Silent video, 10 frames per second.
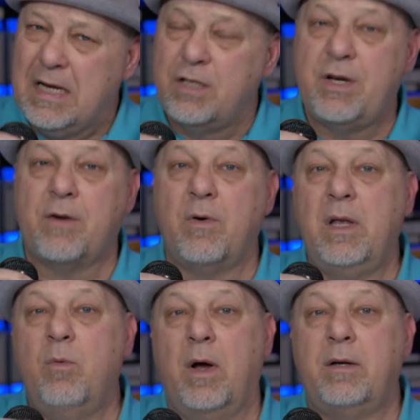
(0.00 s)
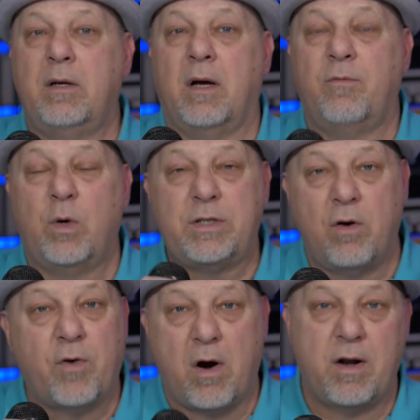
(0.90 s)
generally what
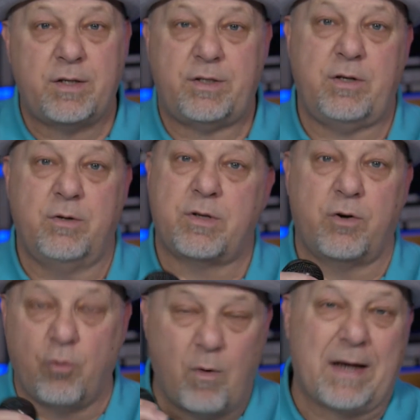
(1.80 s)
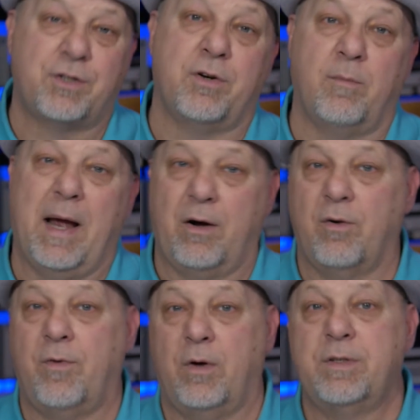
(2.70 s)
voiceover artists use are directional
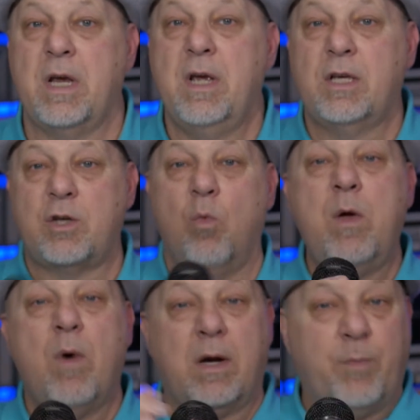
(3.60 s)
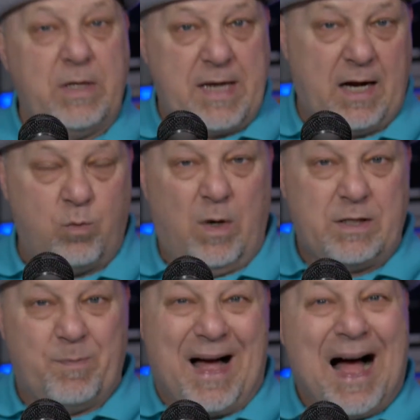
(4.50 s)
microphones. So we want to protect
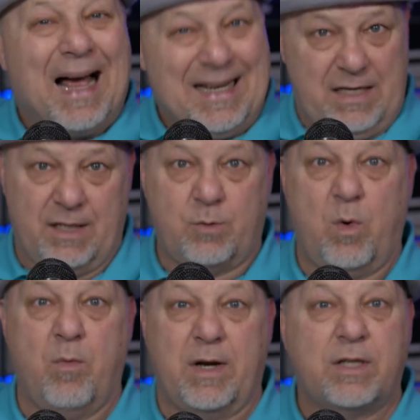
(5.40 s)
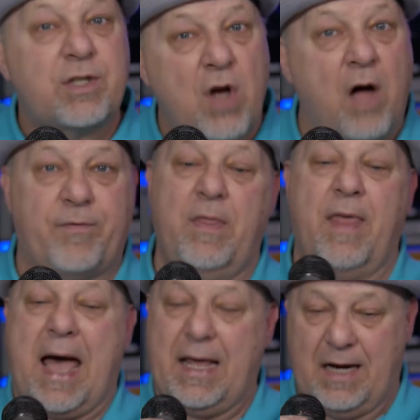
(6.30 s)
what's behind us. We want to soften
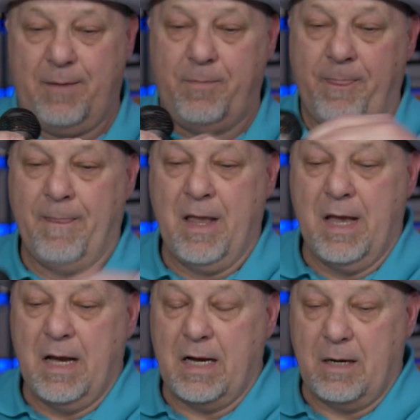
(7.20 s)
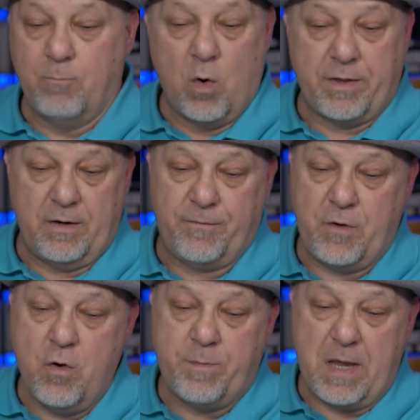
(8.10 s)
that up. More than a
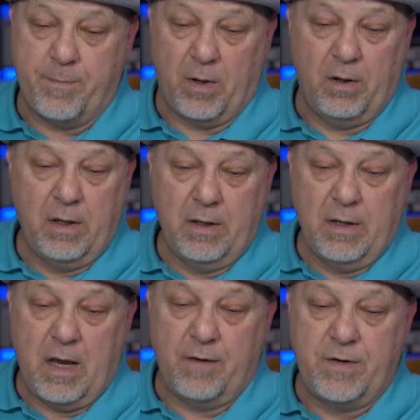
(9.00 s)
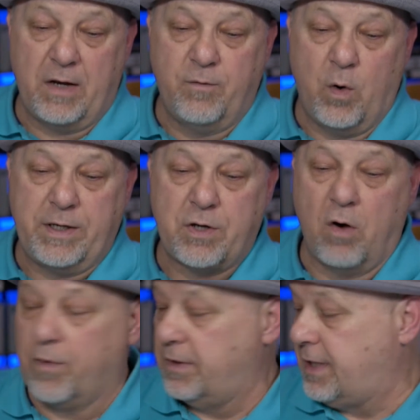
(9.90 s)
few people have done
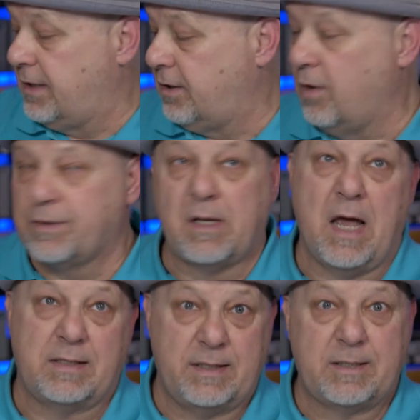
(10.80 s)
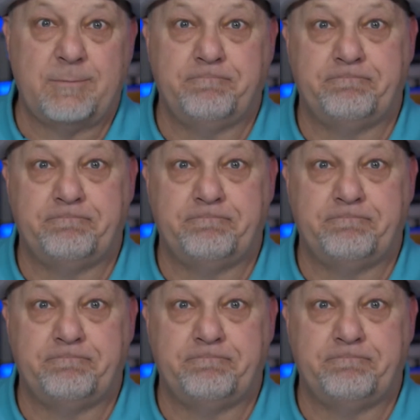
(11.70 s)
voiceovers in clothes closets.